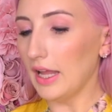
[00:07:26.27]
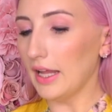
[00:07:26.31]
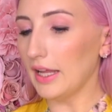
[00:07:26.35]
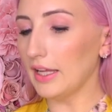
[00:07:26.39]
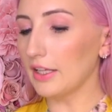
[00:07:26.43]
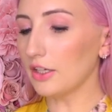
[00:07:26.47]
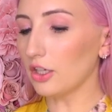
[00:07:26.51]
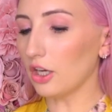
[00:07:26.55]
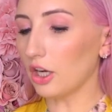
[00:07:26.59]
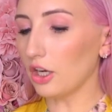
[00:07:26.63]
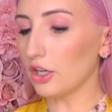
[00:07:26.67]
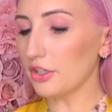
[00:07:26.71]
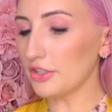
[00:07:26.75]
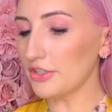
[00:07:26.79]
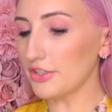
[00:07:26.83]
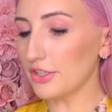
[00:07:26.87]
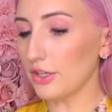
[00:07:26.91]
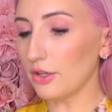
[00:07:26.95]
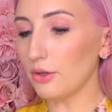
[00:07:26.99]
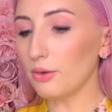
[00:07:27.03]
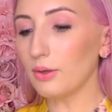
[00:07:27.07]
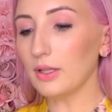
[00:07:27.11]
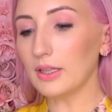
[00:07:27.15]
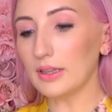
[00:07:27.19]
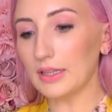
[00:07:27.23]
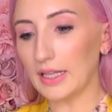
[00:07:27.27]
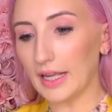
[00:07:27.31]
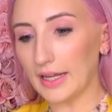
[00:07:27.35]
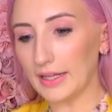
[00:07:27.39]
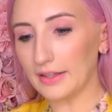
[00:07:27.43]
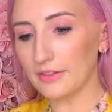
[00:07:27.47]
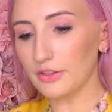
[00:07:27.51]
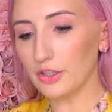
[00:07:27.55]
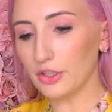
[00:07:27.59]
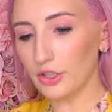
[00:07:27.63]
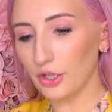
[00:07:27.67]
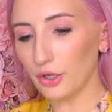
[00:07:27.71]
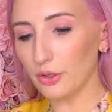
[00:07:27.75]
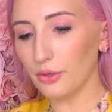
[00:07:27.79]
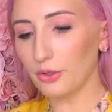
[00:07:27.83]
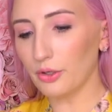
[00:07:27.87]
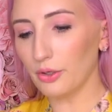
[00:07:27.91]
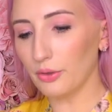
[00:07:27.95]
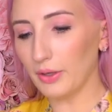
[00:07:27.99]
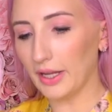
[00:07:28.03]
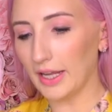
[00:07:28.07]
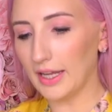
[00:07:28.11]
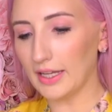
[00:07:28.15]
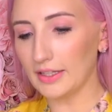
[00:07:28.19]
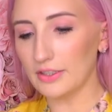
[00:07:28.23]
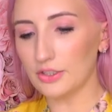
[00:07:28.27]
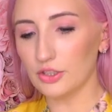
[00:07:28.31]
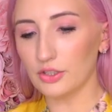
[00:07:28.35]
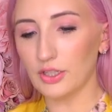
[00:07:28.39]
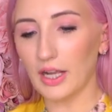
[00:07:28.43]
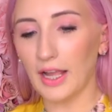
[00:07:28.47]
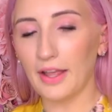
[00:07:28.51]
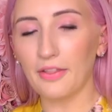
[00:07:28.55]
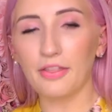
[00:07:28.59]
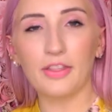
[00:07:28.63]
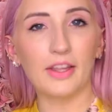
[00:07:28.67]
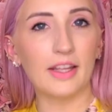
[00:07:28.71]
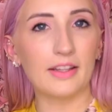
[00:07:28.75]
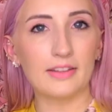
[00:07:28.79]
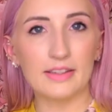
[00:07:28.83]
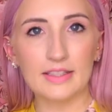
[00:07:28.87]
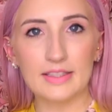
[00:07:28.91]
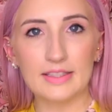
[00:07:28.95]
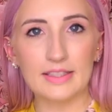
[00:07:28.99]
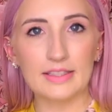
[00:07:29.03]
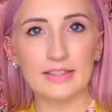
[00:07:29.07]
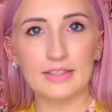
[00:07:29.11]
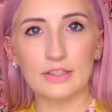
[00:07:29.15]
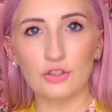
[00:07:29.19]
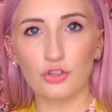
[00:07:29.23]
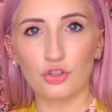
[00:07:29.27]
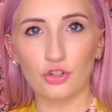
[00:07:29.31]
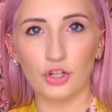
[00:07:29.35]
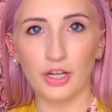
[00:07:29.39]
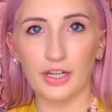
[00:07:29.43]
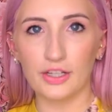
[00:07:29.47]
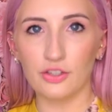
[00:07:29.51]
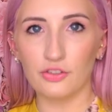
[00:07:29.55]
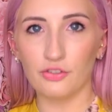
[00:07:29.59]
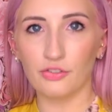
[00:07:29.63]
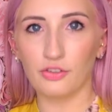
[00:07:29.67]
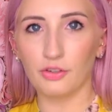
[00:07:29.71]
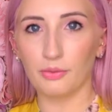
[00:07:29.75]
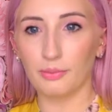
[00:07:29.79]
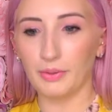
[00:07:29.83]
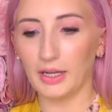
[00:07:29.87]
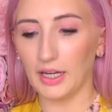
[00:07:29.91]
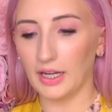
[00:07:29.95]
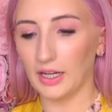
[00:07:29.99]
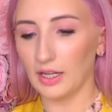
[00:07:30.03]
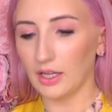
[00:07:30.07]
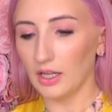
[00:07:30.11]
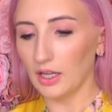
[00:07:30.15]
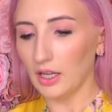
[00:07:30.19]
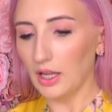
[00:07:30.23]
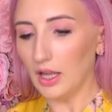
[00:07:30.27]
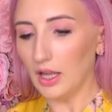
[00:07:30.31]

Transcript: It also, like the Coco handle, I think this is a trend for me.